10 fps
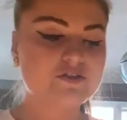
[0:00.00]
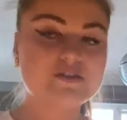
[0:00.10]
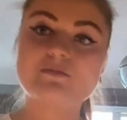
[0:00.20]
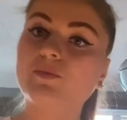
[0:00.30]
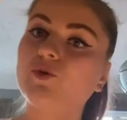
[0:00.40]

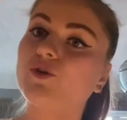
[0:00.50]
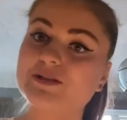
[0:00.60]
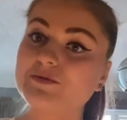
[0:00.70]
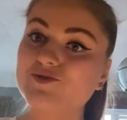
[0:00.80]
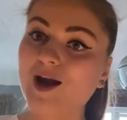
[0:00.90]
some more
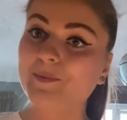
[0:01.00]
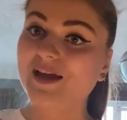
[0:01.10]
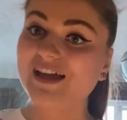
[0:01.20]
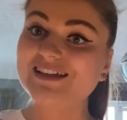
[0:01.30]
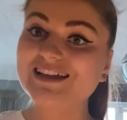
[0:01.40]
Christmas
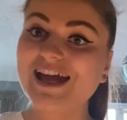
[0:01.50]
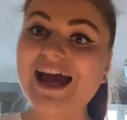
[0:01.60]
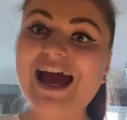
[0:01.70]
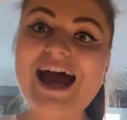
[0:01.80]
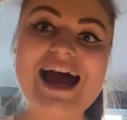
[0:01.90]
wrapping,
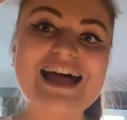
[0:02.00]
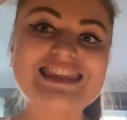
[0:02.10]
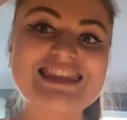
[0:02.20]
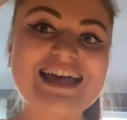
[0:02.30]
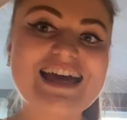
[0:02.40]

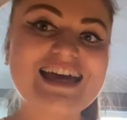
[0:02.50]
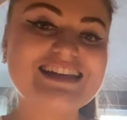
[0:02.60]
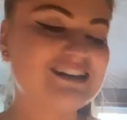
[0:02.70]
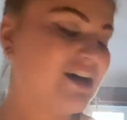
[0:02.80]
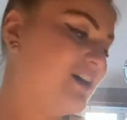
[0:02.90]
and
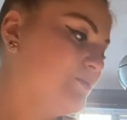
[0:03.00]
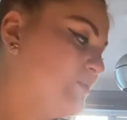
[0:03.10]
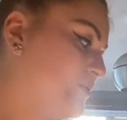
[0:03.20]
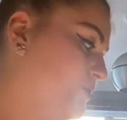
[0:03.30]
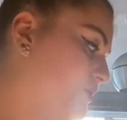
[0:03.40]
then I
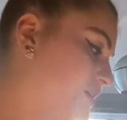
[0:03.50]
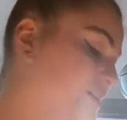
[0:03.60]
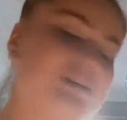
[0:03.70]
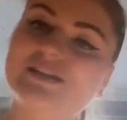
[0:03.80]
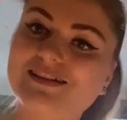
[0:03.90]
will
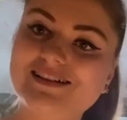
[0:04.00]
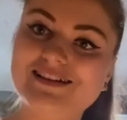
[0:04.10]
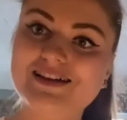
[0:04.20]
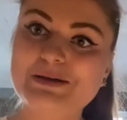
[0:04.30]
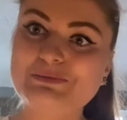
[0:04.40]

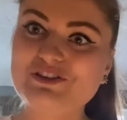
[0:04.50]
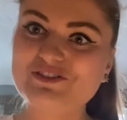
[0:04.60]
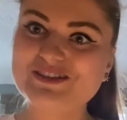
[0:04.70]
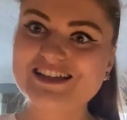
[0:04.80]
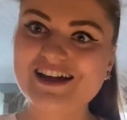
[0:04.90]
move
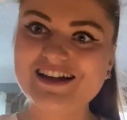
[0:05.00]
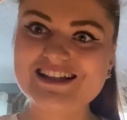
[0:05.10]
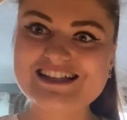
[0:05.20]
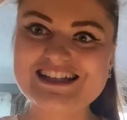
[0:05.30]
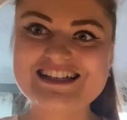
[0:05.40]
on to the
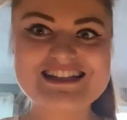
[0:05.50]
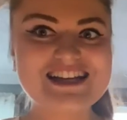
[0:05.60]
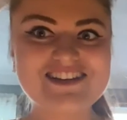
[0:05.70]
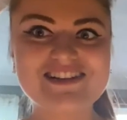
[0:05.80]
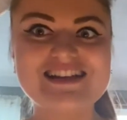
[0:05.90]
icing and
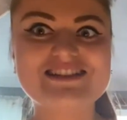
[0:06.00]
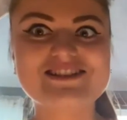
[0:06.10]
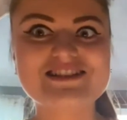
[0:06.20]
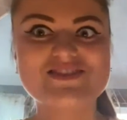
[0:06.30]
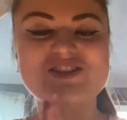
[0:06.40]
decorating,
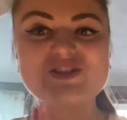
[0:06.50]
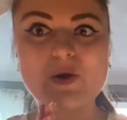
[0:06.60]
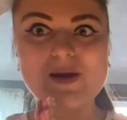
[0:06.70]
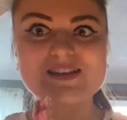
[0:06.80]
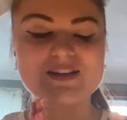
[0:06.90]
which I'm so
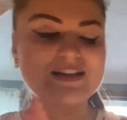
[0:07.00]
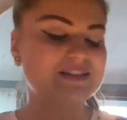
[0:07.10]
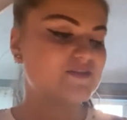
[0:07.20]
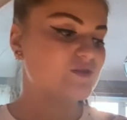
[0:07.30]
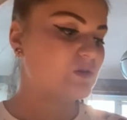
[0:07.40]

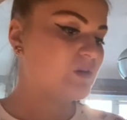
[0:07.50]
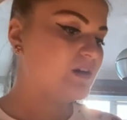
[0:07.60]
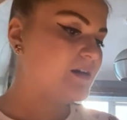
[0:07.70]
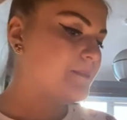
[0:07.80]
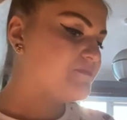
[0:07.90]
excited for.
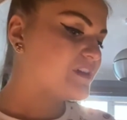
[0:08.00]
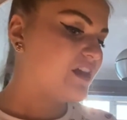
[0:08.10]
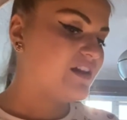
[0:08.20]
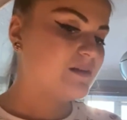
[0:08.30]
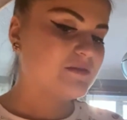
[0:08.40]
I
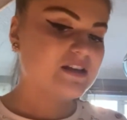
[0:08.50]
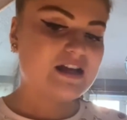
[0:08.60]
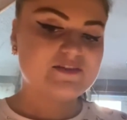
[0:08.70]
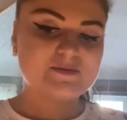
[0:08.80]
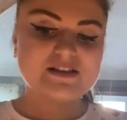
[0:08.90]
think I'm going to
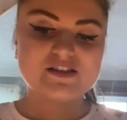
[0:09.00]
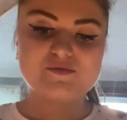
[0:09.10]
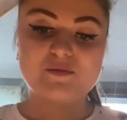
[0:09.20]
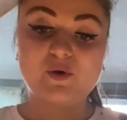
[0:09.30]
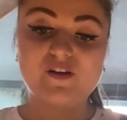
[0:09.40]
have to message
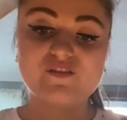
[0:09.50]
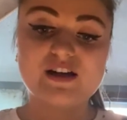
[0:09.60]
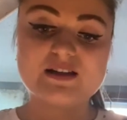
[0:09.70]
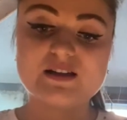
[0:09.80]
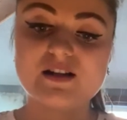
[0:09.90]
my
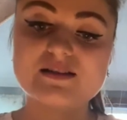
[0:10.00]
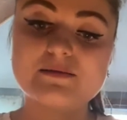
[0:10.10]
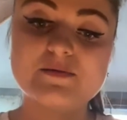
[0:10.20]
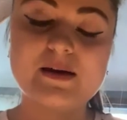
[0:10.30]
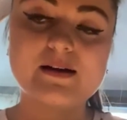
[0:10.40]
boyfriend and ask
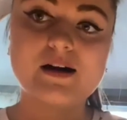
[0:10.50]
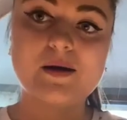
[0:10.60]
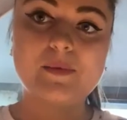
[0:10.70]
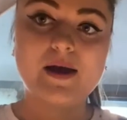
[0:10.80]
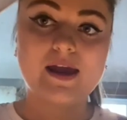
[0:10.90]
him to pick
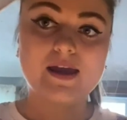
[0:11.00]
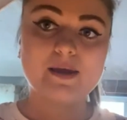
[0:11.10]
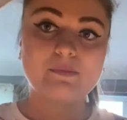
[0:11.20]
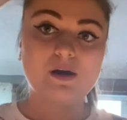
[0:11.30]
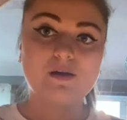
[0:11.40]
up
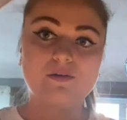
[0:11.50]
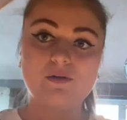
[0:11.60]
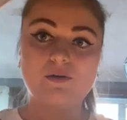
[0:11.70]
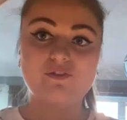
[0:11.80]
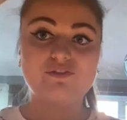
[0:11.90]
a bar
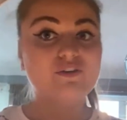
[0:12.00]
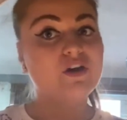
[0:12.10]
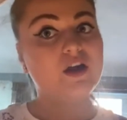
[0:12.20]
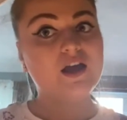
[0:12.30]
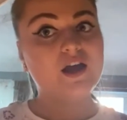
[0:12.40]
of
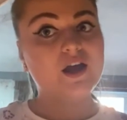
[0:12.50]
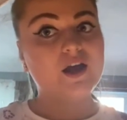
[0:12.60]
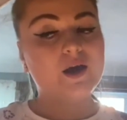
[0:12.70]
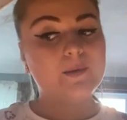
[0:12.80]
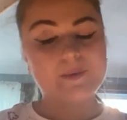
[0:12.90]

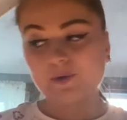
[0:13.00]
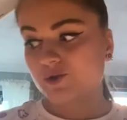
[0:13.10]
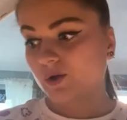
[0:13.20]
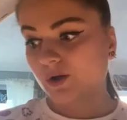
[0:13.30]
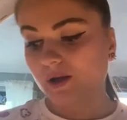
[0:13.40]
milk
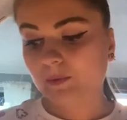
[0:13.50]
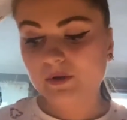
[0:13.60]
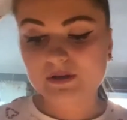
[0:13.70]
chocolate, because